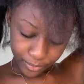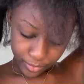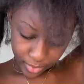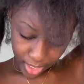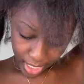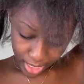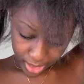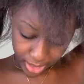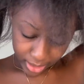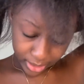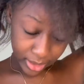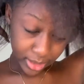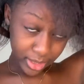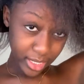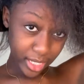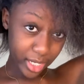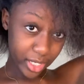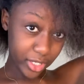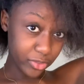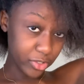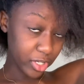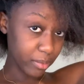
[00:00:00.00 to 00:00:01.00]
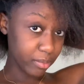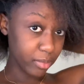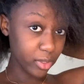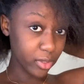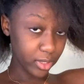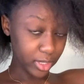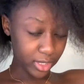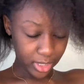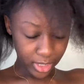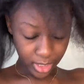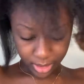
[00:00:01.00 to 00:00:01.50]
I let it air dry
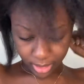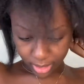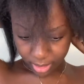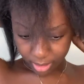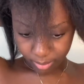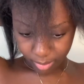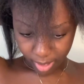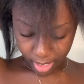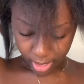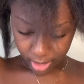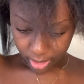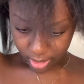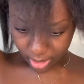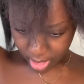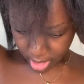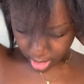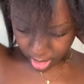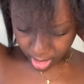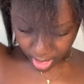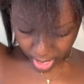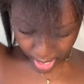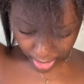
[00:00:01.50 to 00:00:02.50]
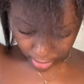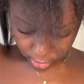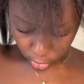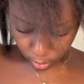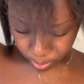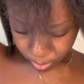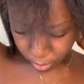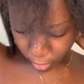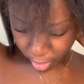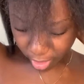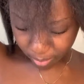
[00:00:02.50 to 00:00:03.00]
because heat is bad. I
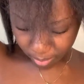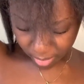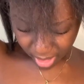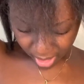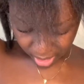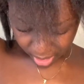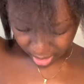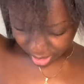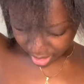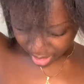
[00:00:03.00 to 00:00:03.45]
stopped blowing my hair,